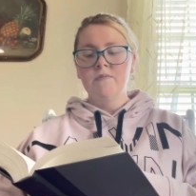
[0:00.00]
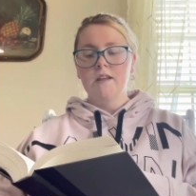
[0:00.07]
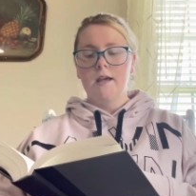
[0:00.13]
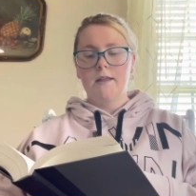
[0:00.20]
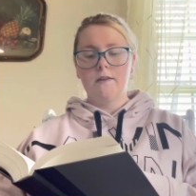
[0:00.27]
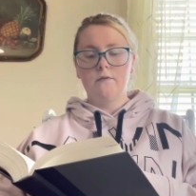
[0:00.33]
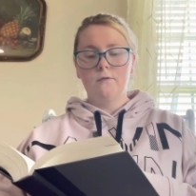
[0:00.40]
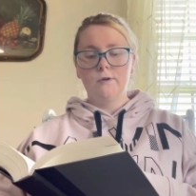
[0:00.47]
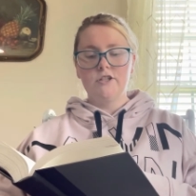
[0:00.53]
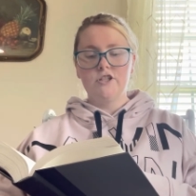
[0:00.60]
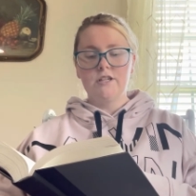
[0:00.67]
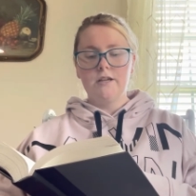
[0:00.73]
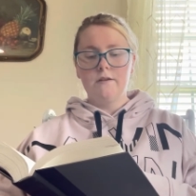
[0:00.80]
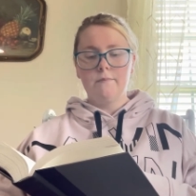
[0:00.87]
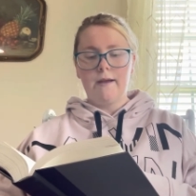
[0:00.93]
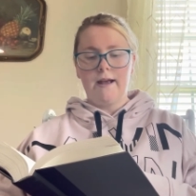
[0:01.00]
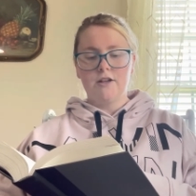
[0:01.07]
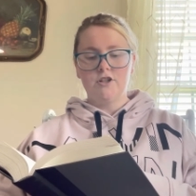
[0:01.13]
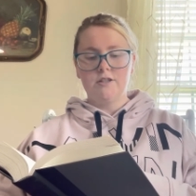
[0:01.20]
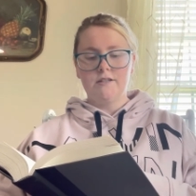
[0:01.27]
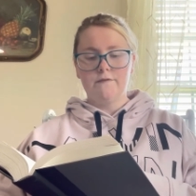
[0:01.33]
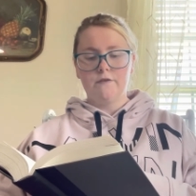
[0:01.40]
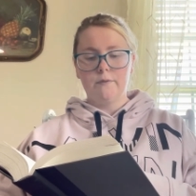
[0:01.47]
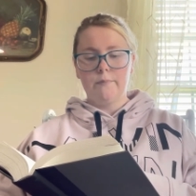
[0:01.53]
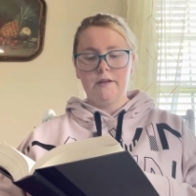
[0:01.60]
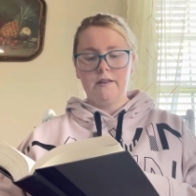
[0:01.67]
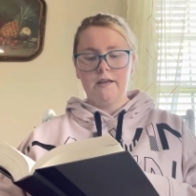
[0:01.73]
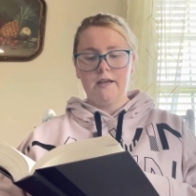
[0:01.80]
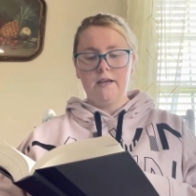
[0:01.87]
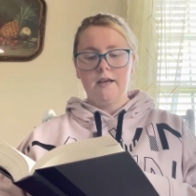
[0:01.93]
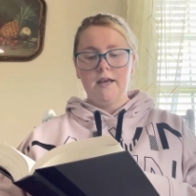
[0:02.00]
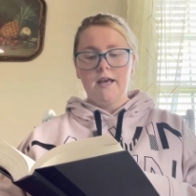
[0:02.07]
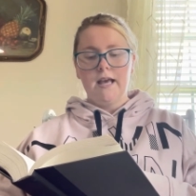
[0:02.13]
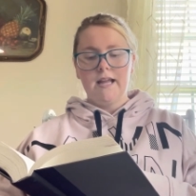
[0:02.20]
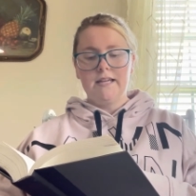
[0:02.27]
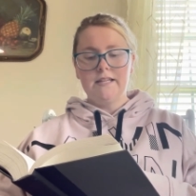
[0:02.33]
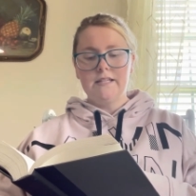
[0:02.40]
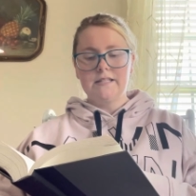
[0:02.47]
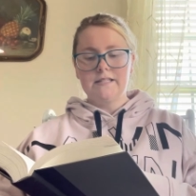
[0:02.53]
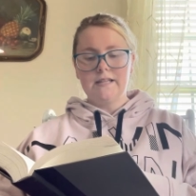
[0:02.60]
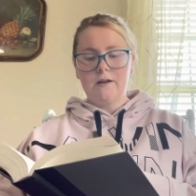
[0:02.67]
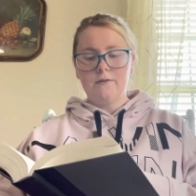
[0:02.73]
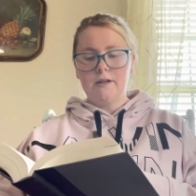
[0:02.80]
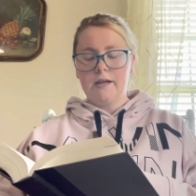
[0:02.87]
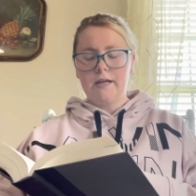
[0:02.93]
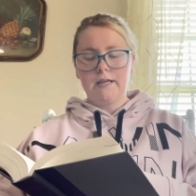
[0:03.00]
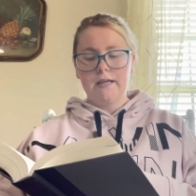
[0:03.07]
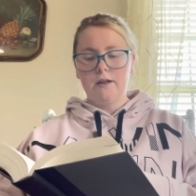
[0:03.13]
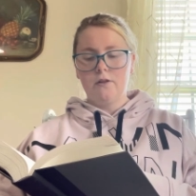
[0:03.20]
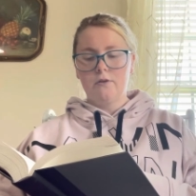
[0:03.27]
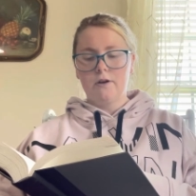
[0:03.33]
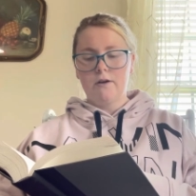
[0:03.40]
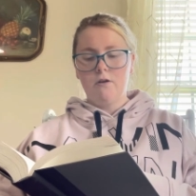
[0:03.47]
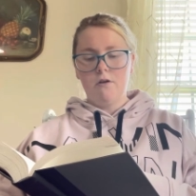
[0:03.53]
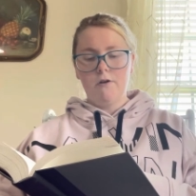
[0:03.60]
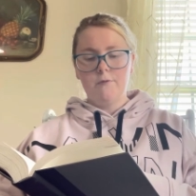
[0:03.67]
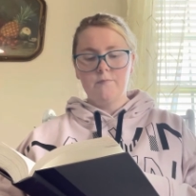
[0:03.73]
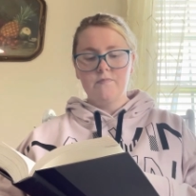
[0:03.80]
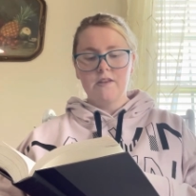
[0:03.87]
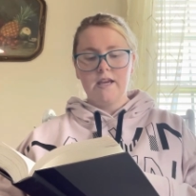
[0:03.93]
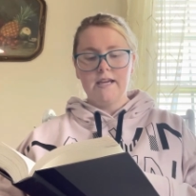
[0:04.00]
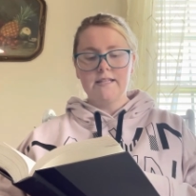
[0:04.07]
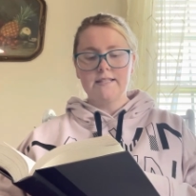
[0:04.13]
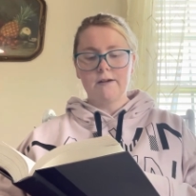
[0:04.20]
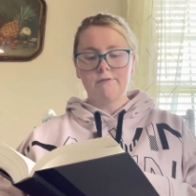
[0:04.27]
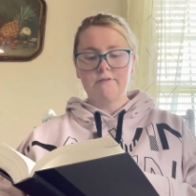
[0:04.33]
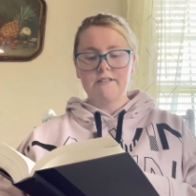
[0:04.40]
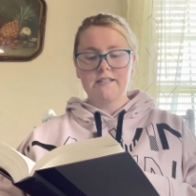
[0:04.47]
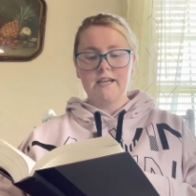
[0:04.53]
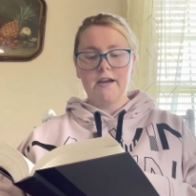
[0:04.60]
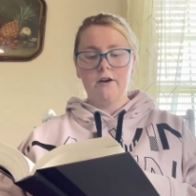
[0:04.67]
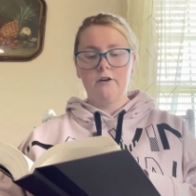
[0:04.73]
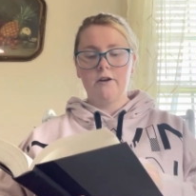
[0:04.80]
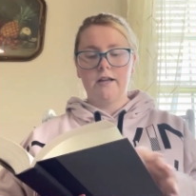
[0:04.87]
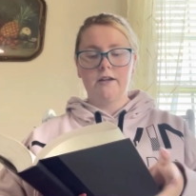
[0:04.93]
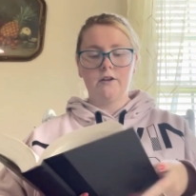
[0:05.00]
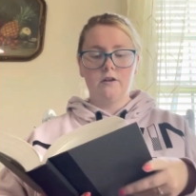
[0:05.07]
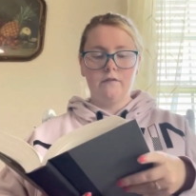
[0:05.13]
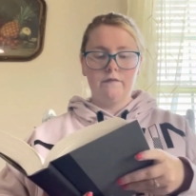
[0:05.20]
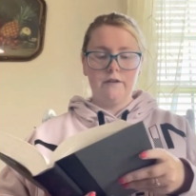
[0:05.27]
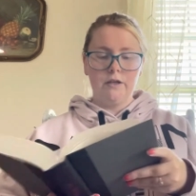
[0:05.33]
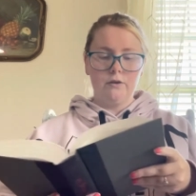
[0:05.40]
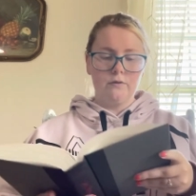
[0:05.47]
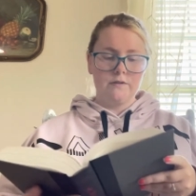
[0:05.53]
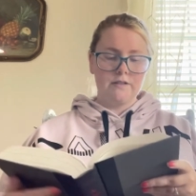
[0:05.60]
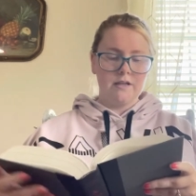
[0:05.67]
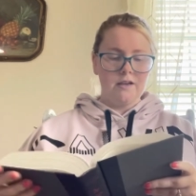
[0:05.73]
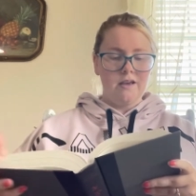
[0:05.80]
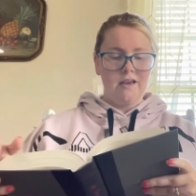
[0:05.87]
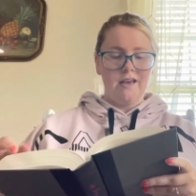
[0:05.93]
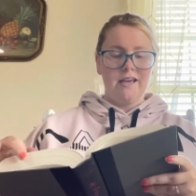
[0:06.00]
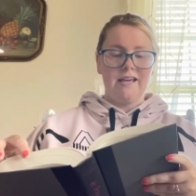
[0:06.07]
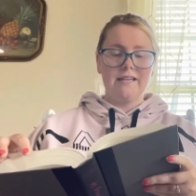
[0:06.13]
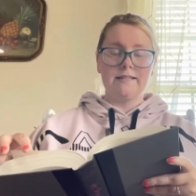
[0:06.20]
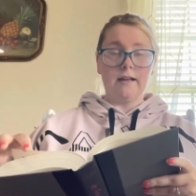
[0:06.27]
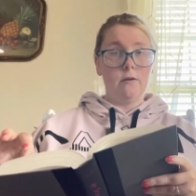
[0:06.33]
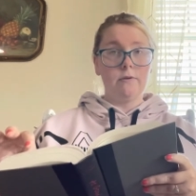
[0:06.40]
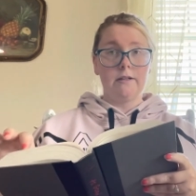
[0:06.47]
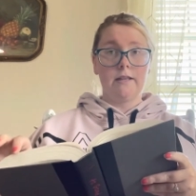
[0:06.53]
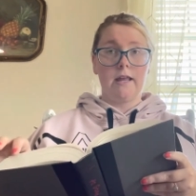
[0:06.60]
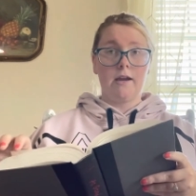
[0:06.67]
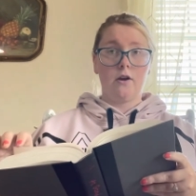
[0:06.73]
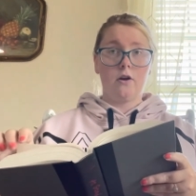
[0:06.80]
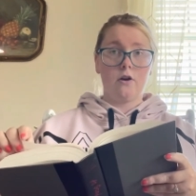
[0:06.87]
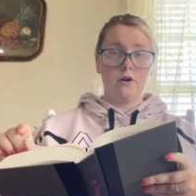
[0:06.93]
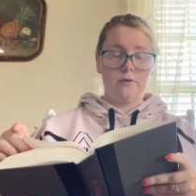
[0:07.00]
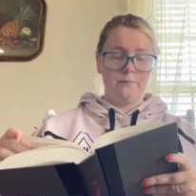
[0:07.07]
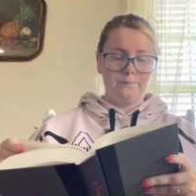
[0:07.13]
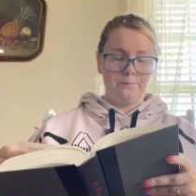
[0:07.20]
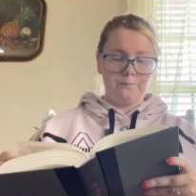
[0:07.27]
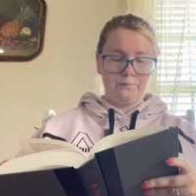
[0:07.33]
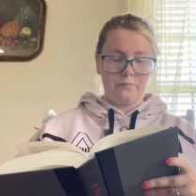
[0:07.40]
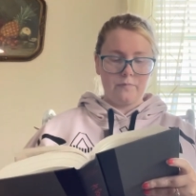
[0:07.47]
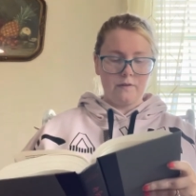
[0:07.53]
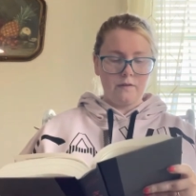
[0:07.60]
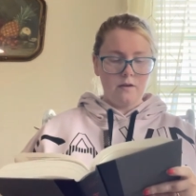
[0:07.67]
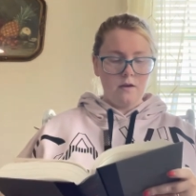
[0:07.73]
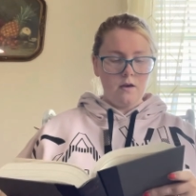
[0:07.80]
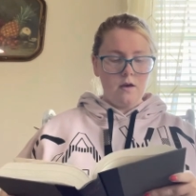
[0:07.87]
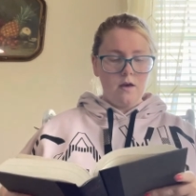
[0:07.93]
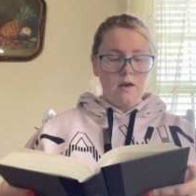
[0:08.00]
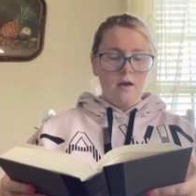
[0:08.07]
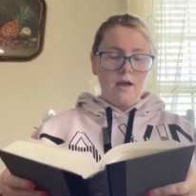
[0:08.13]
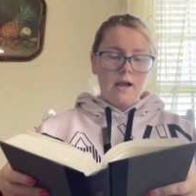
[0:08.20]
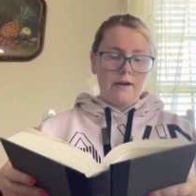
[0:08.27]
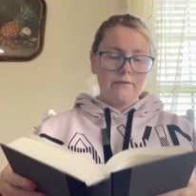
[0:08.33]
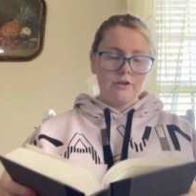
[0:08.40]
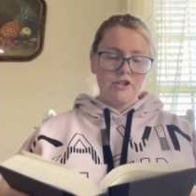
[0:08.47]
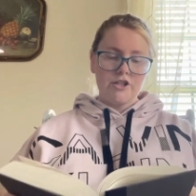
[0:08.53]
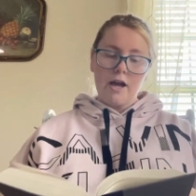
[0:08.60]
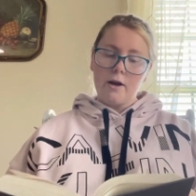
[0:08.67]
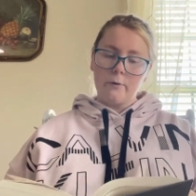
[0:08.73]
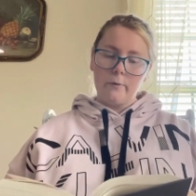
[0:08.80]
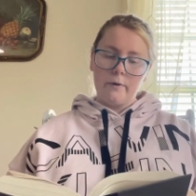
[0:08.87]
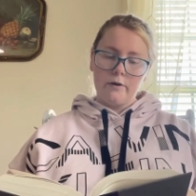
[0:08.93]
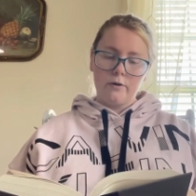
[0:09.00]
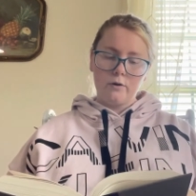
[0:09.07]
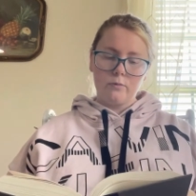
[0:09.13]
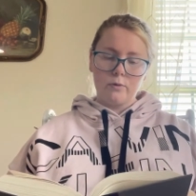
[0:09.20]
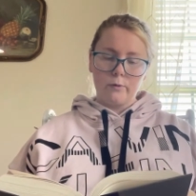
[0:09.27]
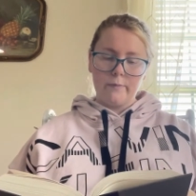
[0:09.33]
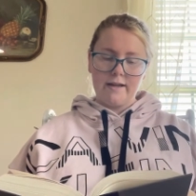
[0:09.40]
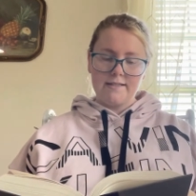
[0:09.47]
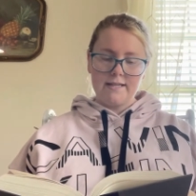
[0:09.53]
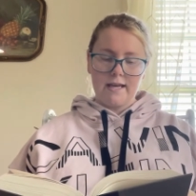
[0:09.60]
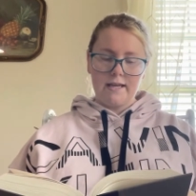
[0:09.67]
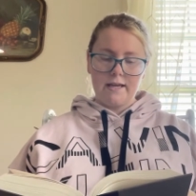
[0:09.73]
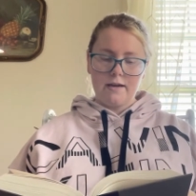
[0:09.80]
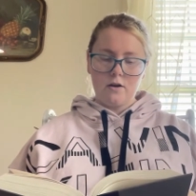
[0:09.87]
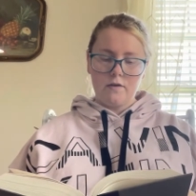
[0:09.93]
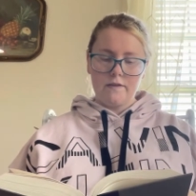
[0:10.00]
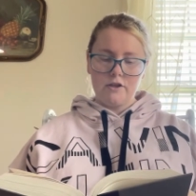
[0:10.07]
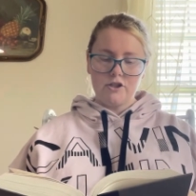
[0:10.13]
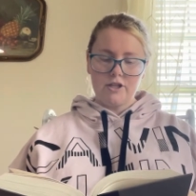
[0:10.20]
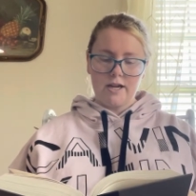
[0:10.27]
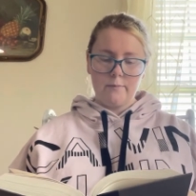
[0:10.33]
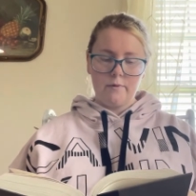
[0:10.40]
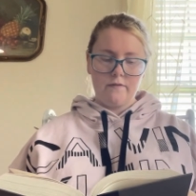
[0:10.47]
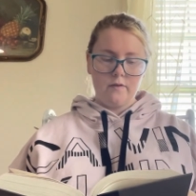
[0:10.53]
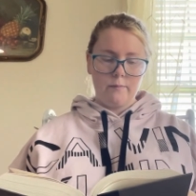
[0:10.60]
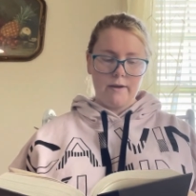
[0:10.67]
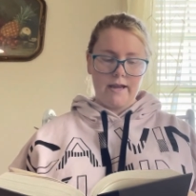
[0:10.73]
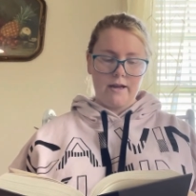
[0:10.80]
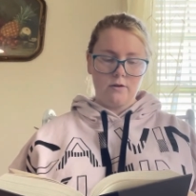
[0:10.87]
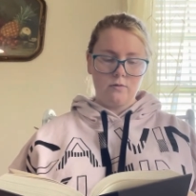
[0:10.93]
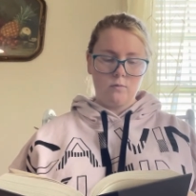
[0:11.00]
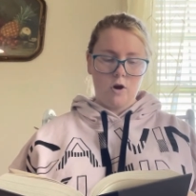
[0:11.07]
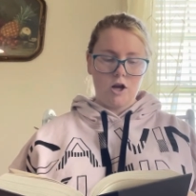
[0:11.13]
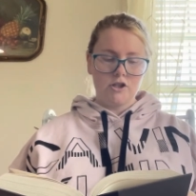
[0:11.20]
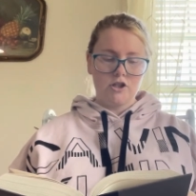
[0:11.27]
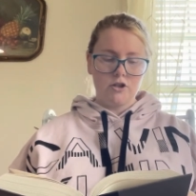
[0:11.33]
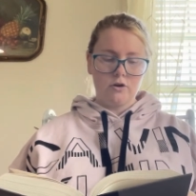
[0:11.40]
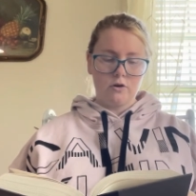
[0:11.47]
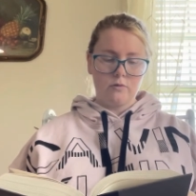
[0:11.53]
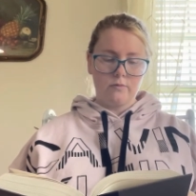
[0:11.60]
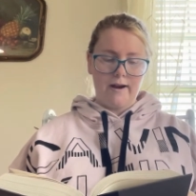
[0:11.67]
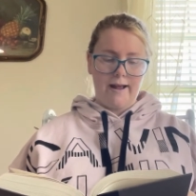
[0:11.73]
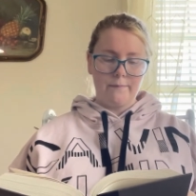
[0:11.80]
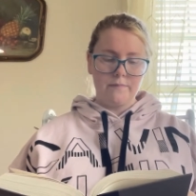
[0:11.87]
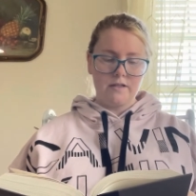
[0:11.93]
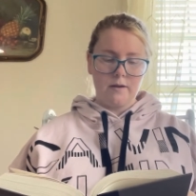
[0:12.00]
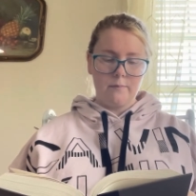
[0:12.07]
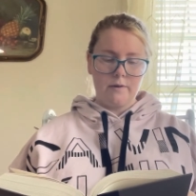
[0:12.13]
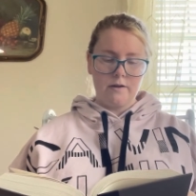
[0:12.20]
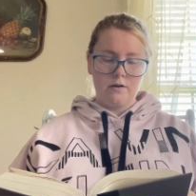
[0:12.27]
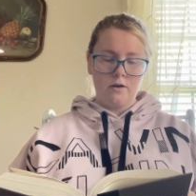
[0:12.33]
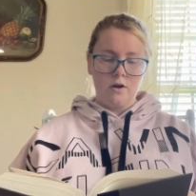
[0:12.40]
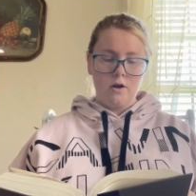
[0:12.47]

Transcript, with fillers: and the voice she imagined for Billy, it didn't sound like a killer at all. He sounded scared and confused. He sounded like her. Every shadow in her room had taken on the shape of a man, watching her wrapped up in